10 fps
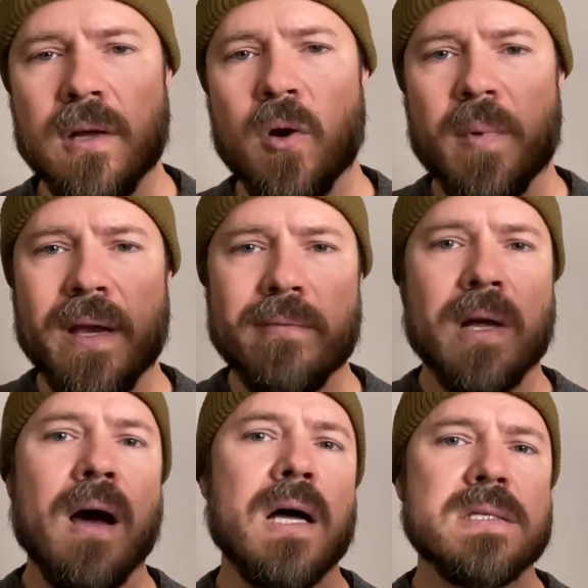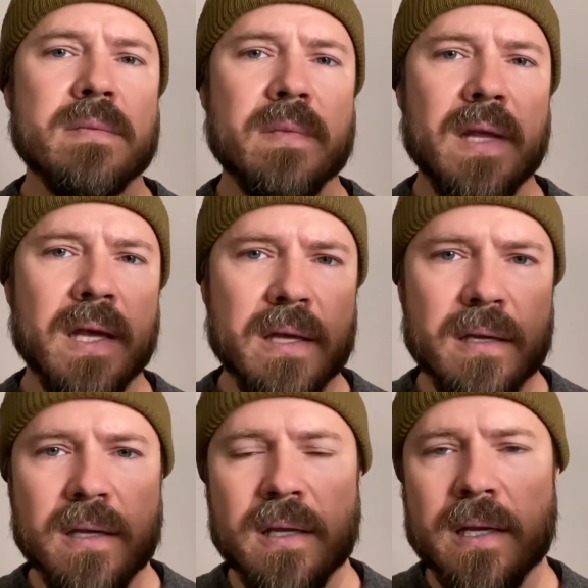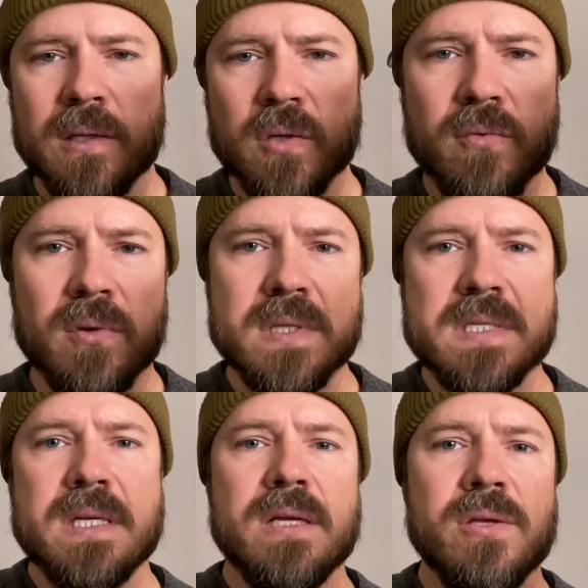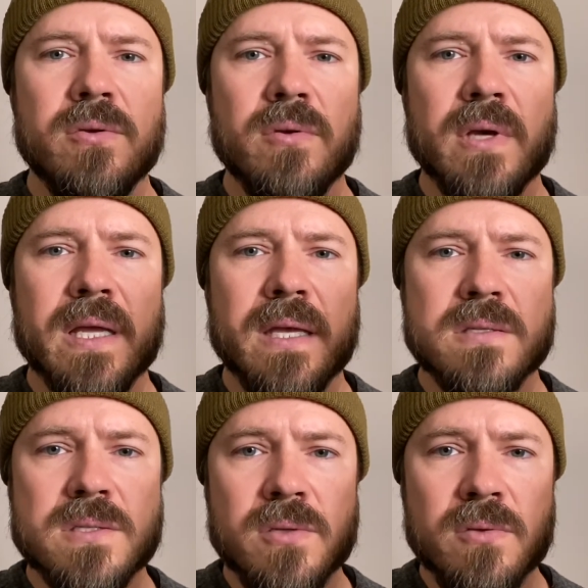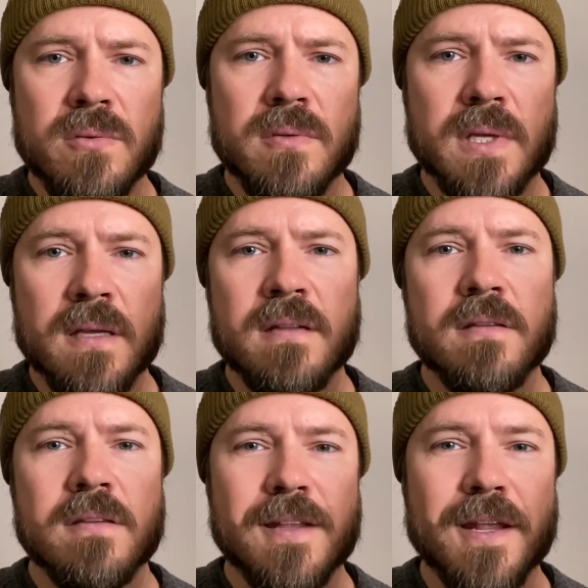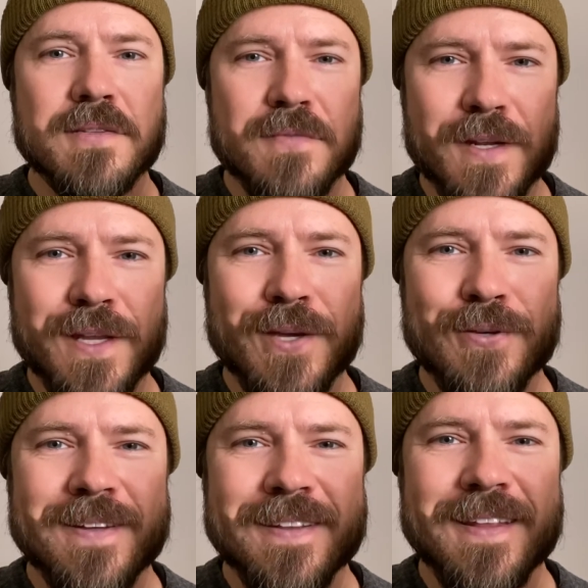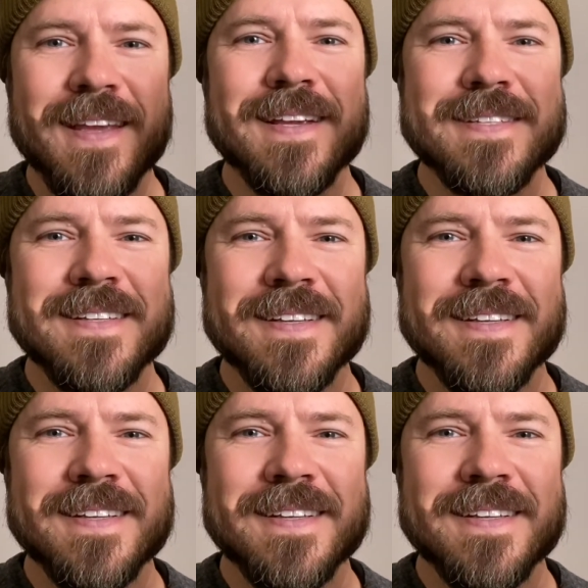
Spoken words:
Hope you have an awesome day, and I look forward to seeing you again soon in the next video. Thanks.